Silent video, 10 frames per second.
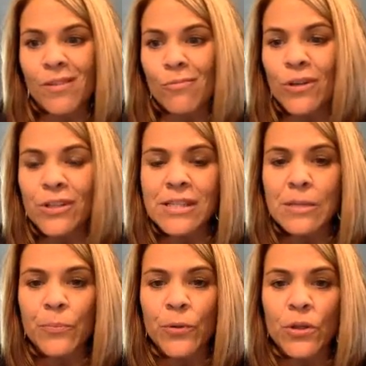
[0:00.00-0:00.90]
real
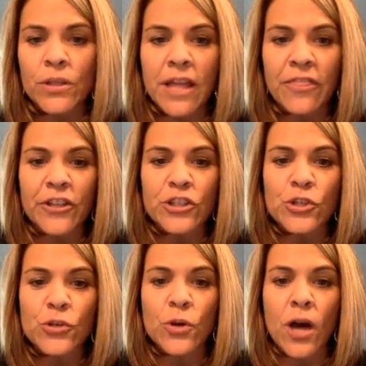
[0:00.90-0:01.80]
simple, nothing
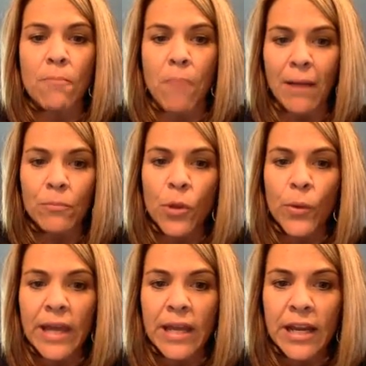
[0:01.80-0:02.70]
too
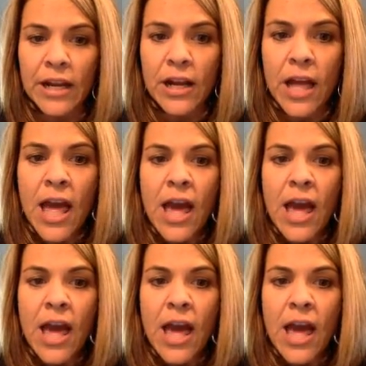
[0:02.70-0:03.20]
mind-blowing in here,